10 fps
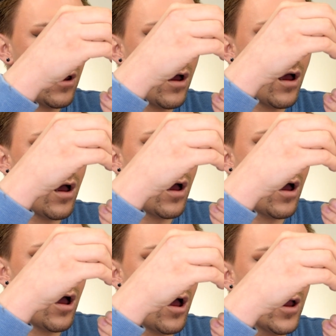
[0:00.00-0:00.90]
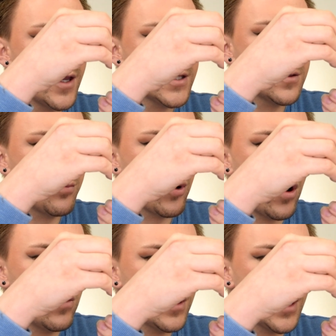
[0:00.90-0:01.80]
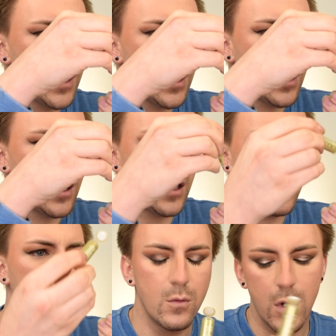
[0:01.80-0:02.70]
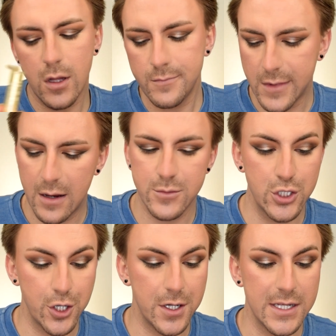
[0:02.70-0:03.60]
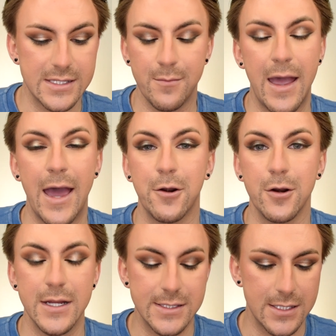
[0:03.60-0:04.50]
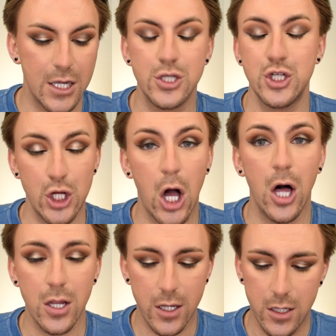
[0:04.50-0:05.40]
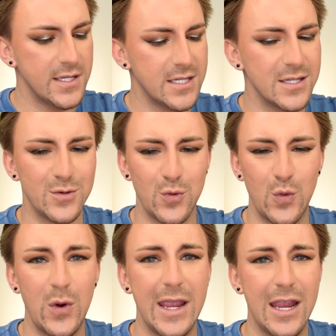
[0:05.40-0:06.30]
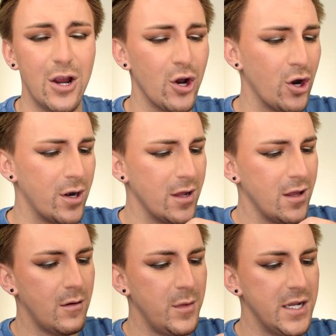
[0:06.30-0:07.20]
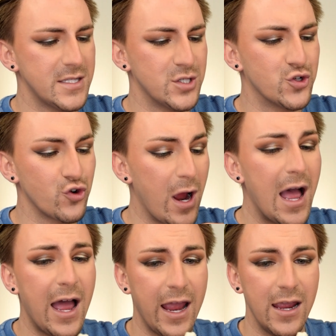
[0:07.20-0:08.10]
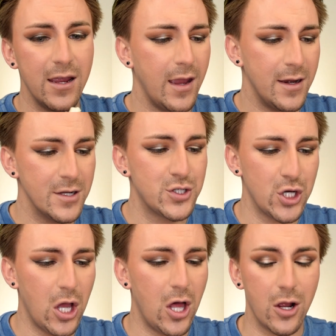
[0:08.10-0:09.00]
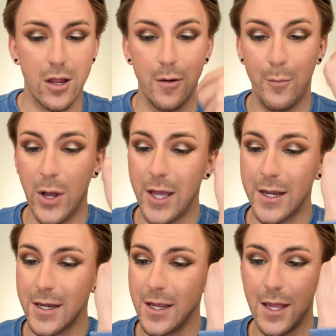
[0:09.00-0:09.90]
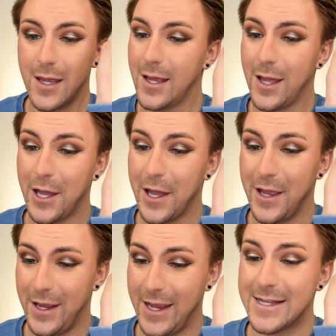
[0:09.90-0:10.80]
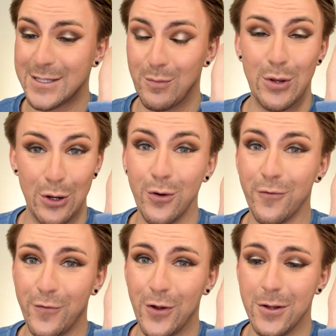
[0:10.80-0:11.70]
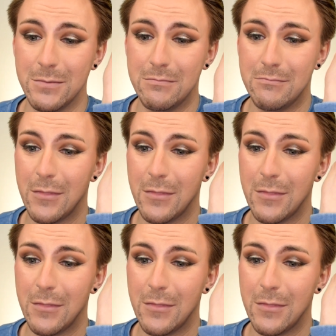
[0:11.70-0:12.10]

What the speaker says: Aww, it's broken. Well, I'm sure it doesn't matter. It's a chalk. This is weird. I mean, it's dry and a chalk, but it's beautiful.